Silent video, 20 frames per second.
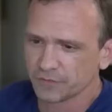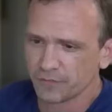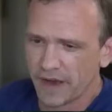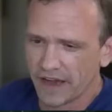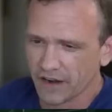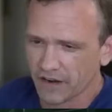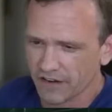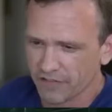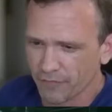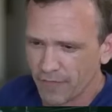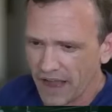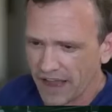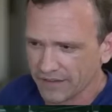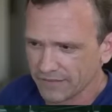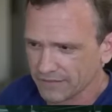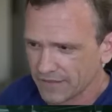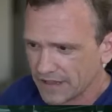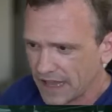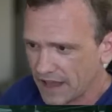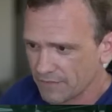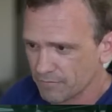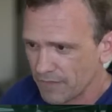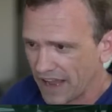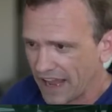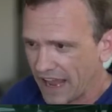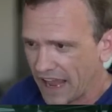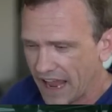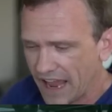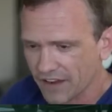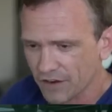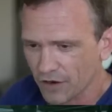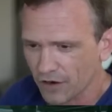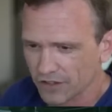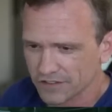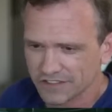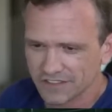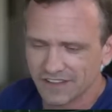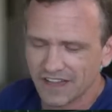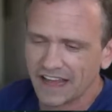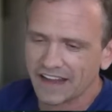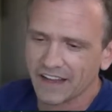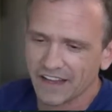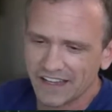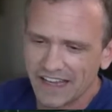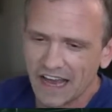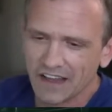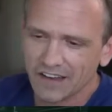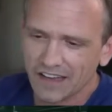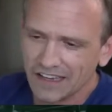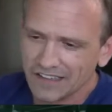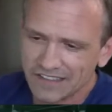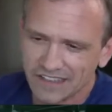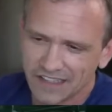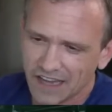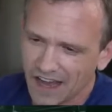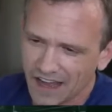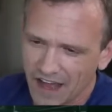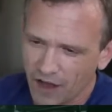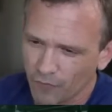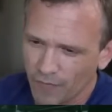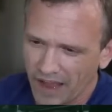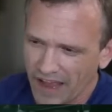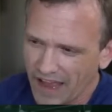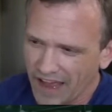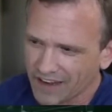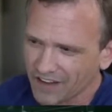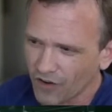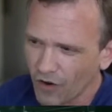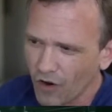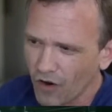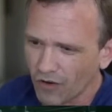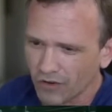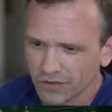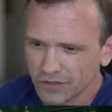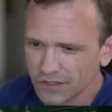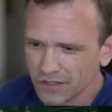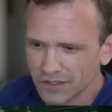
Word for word: better if my head hurts. Like, yelling did not help my head at all.